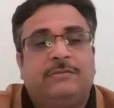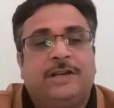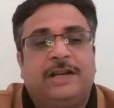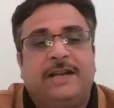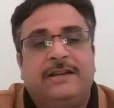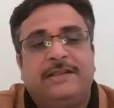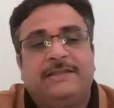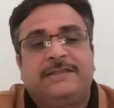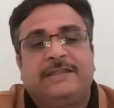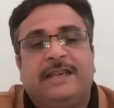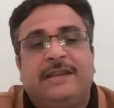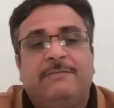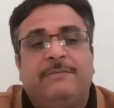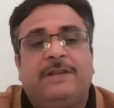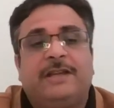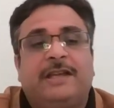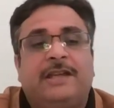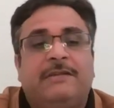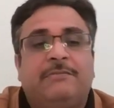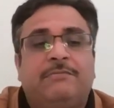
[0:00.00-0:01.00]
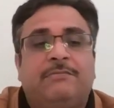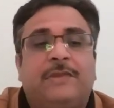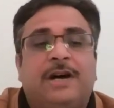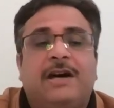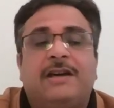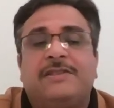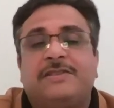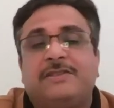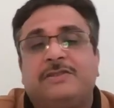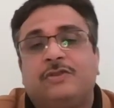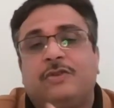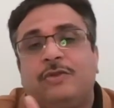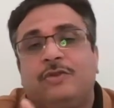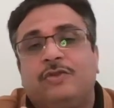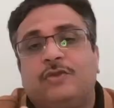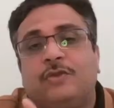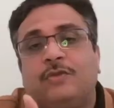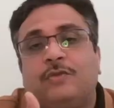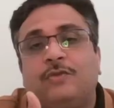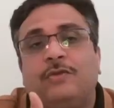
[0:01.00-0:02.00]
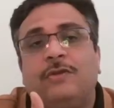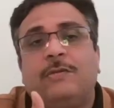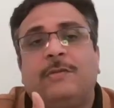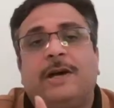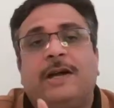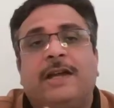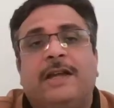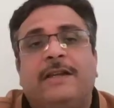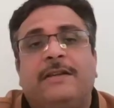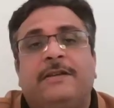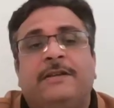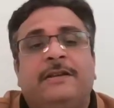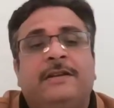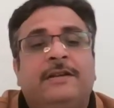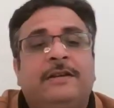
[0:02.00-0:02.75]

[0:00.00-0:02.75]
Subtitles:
But at the same time, Mars is also ruled by